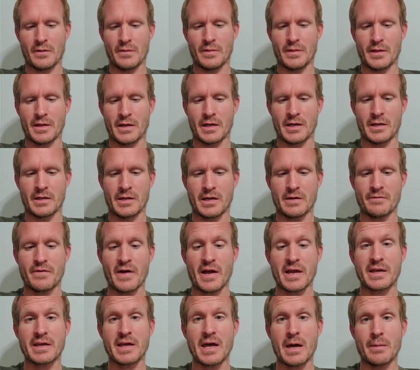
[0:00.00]
then if I
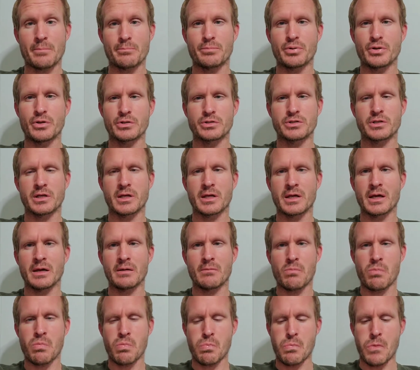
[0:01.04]
kept pushing it,
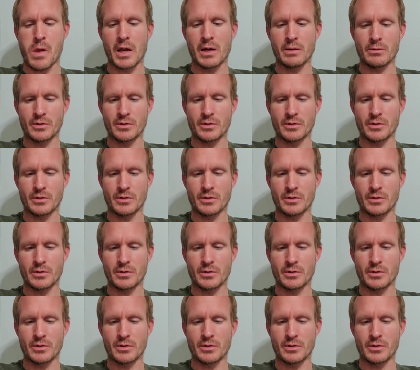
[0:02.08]
it